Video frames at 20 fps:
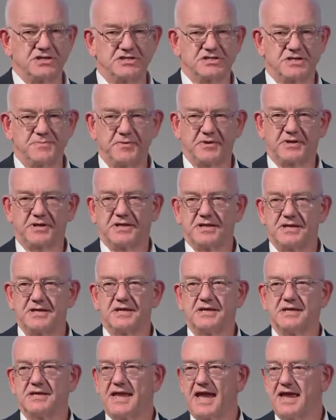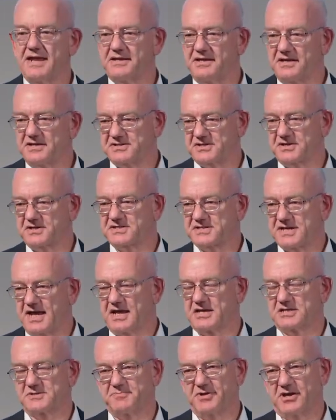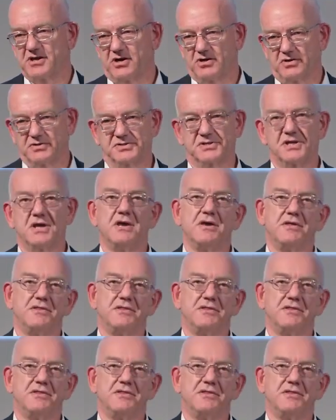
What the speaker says: typically gaining success because